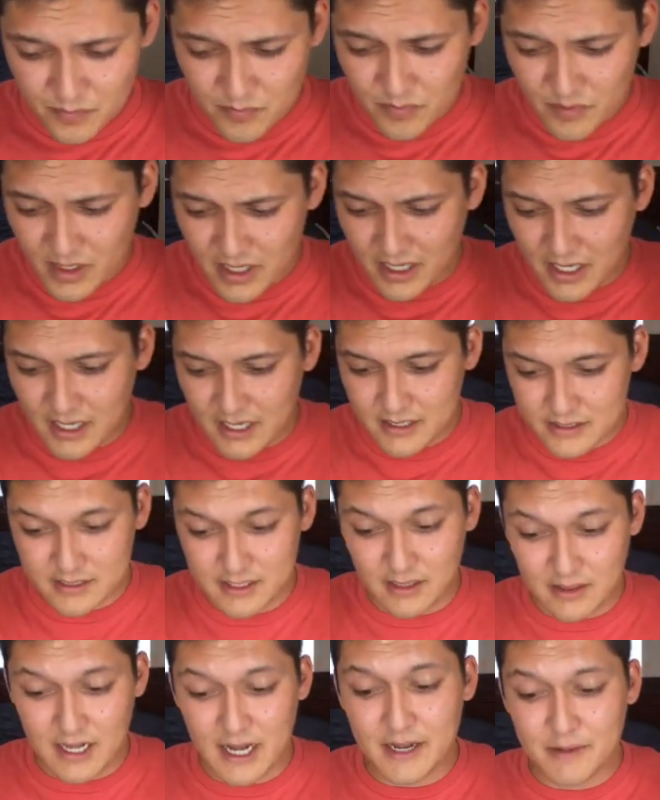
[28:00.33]
to
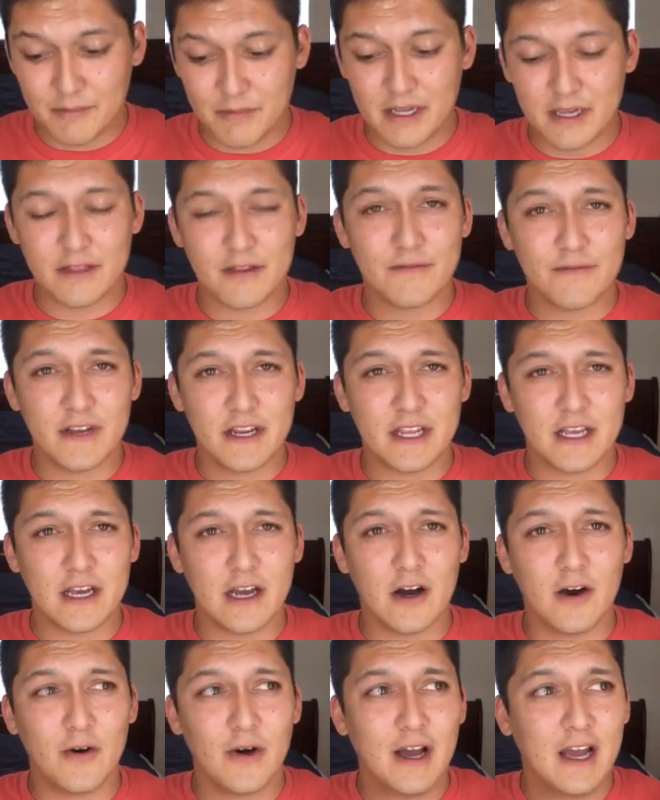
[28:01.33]
light me in the
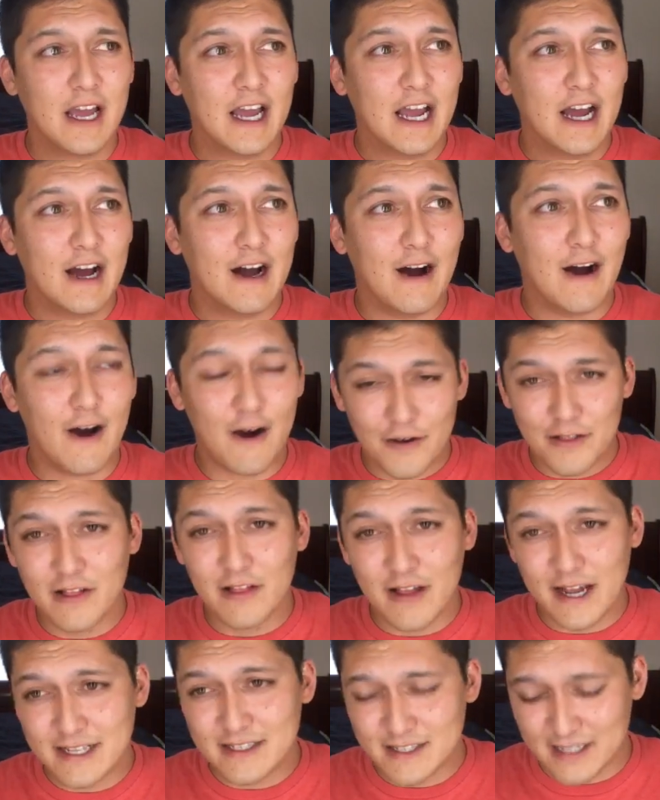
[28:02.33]
video are the
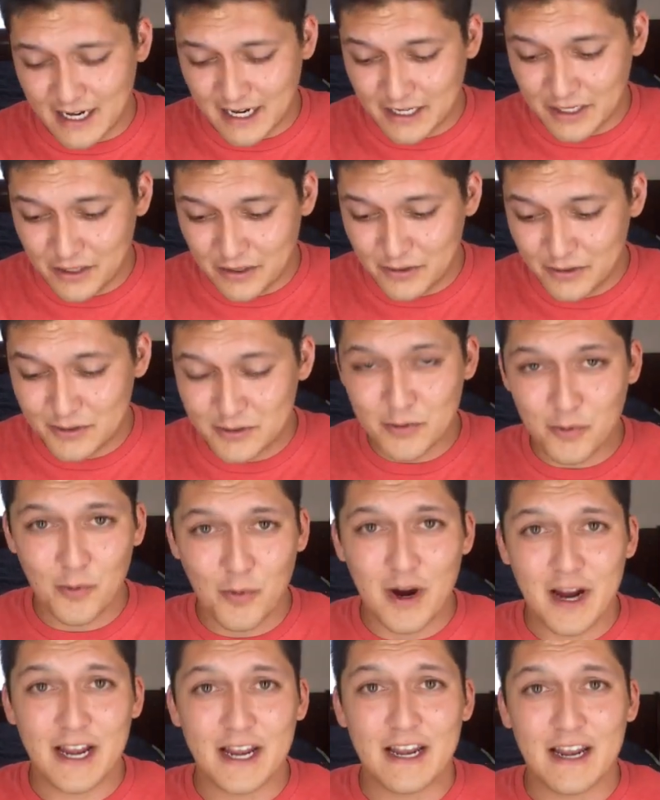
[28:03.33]
lights that I use
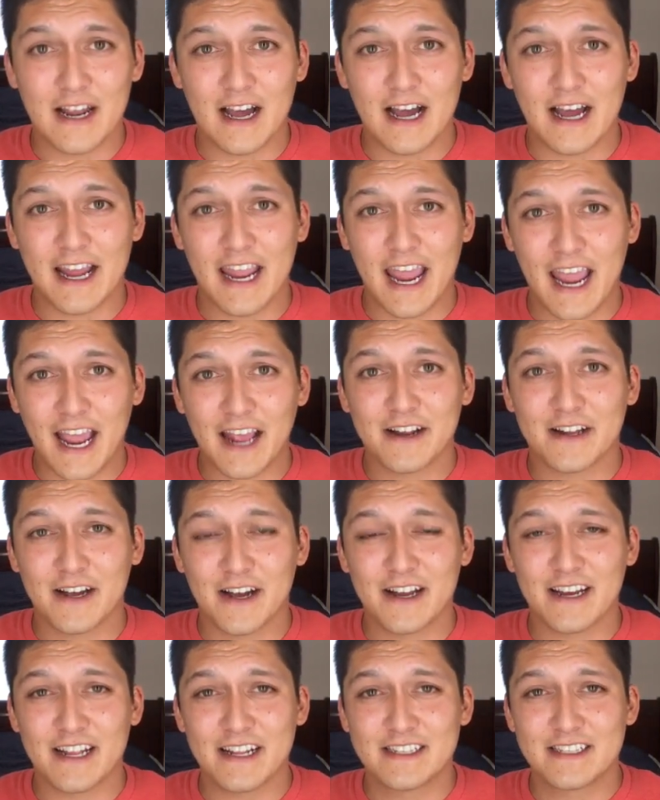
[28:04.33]
when I hand
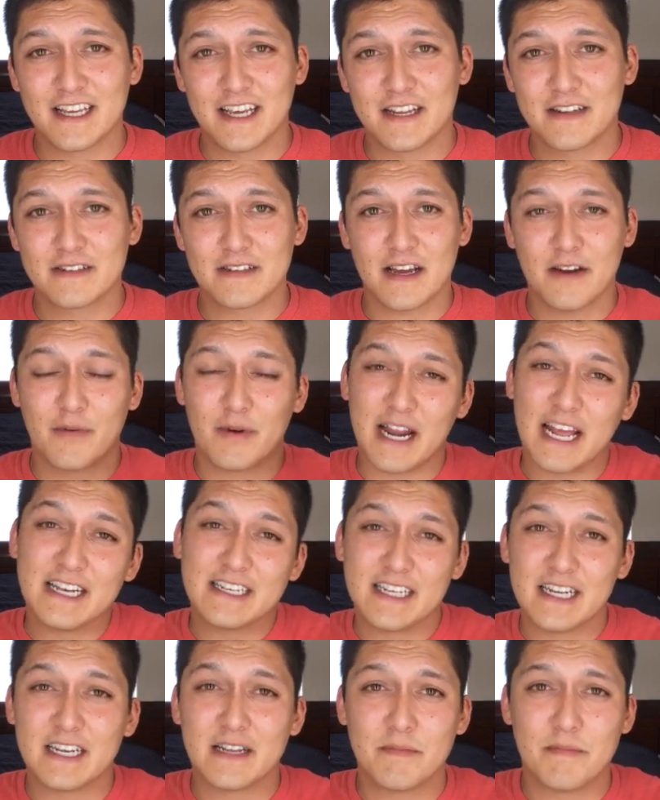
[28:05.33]
cut and tint, when I
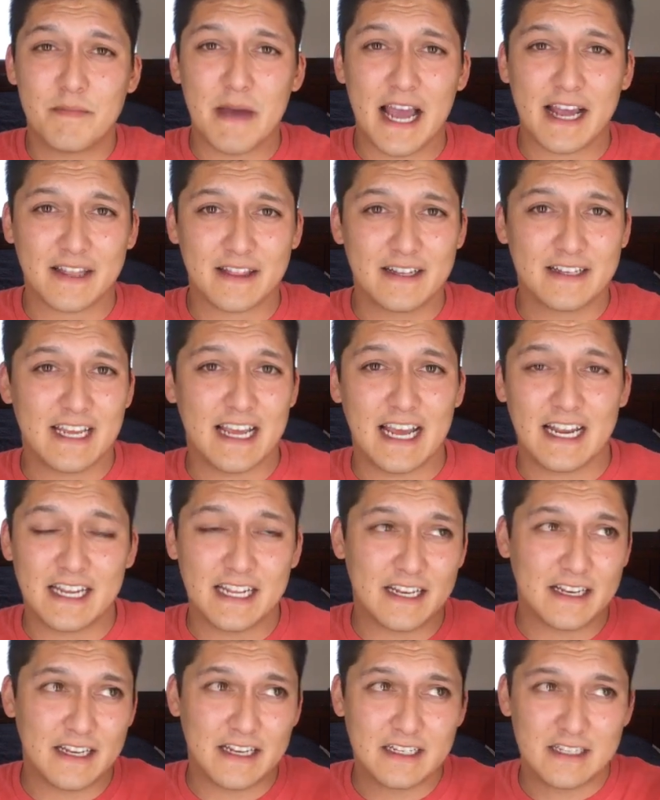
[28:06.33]
did back in the
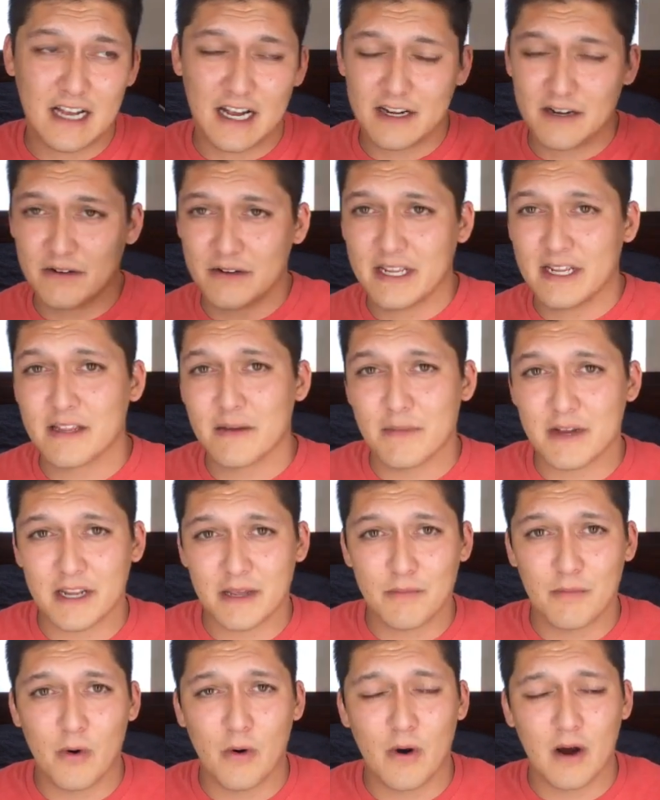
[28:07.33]
day. I don't need them
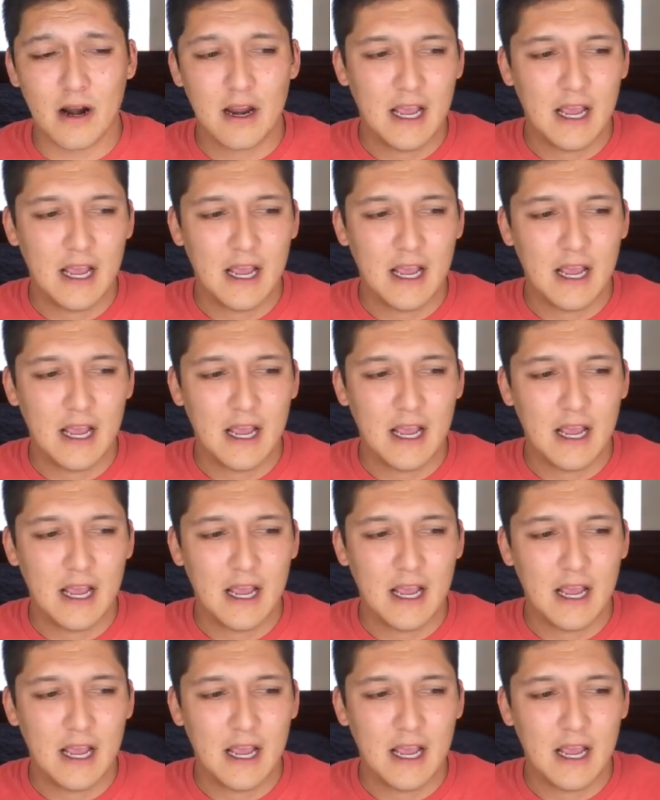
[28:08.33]
anymore.